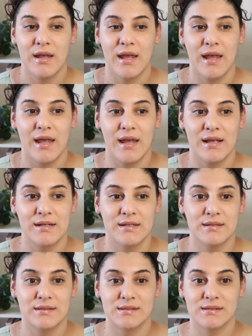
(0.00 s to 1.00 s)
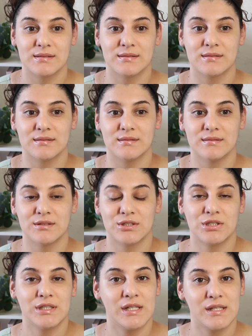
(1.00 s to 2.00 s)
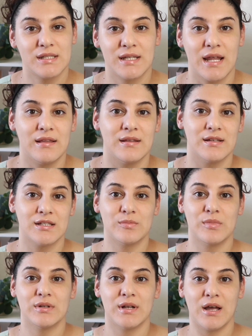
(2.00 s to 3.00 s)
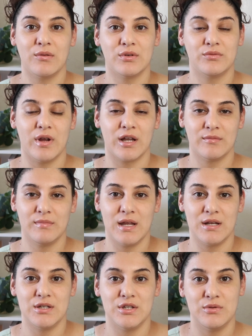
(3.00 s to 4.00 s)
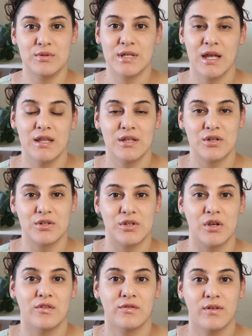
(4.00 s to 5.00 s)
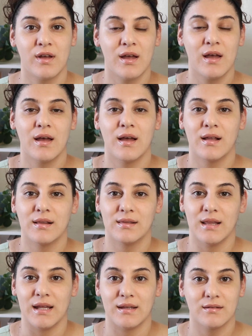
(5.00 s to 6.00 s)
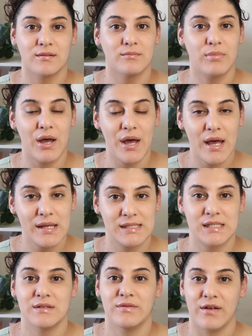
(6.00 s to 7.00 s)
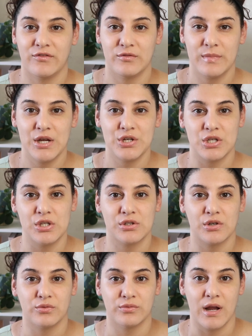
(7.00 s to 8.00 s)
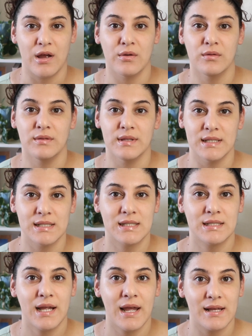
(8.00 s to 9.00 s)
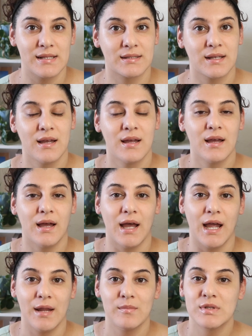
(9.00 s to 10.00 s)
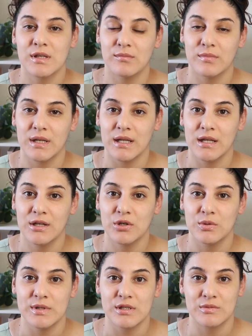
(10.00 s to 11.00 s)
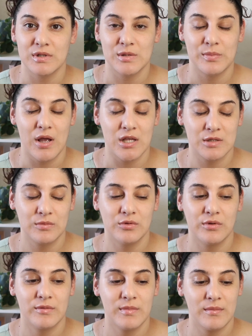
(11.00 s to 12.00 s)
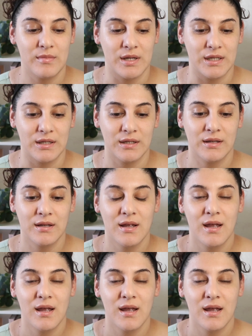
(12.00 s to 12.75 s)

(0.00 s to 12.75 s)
And she didn't say this, but I would recommend you telling yourself like positive affirmations around this task. I am somebody who is responsible with my money.